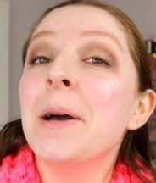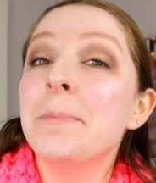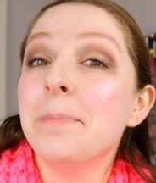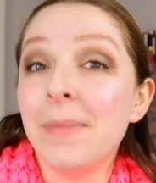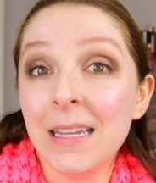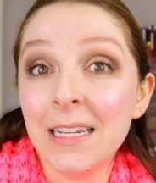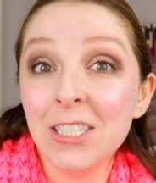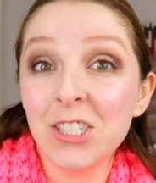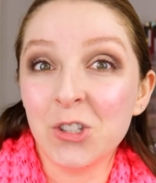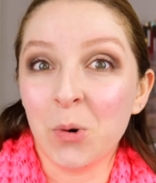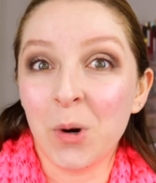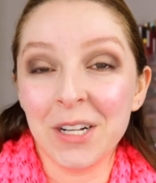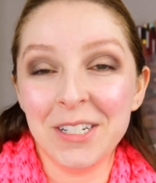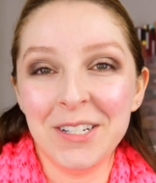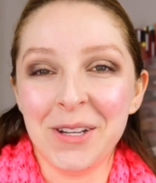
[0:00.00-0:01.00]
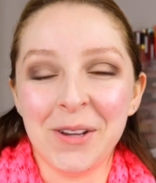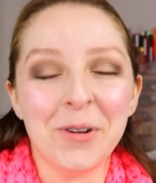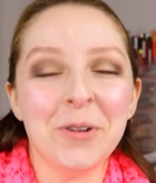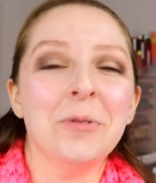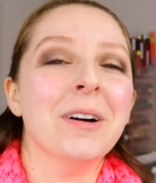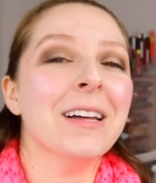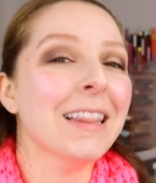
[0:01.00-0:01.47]
Be sure
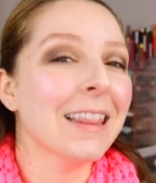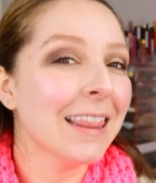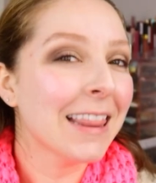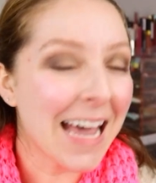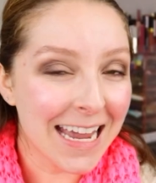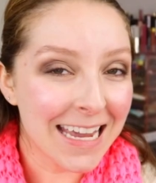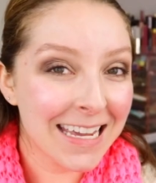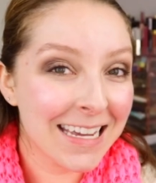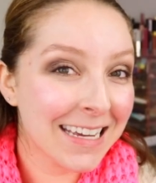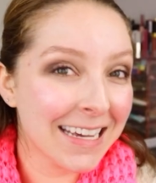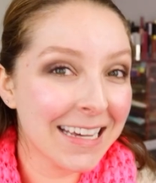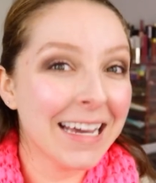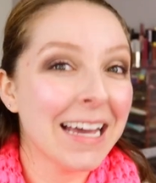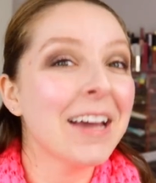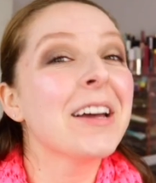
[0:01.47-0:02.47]
to like,